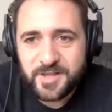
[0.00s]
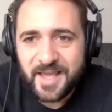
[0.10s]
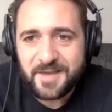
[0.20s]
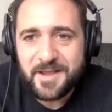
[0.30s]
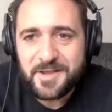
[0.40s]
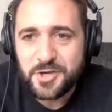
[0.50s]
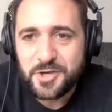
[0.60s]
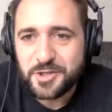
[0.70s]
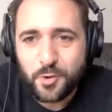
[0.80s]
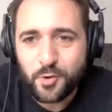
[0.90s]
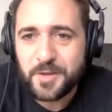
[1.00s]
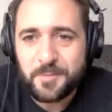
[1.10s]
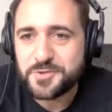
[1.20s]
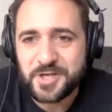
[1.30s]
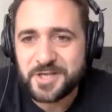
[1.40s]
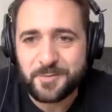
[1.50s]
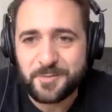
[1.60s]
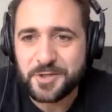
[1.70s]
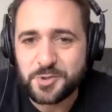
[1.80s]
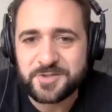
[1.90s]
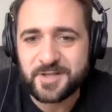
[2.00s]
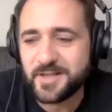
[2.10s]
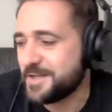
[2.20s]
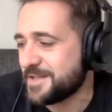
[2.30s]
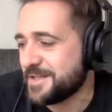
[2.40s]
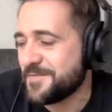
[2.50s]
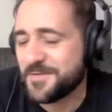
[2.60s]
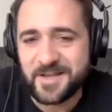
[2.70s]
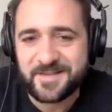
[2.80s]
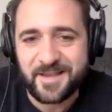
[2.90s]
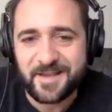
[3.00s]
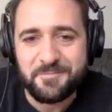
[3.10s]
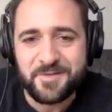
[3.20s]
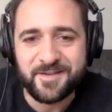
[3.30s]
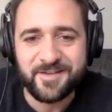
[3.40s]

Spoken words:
there, man. You could have totally portrayed you were a doctor there. You didn't even need to tell MD.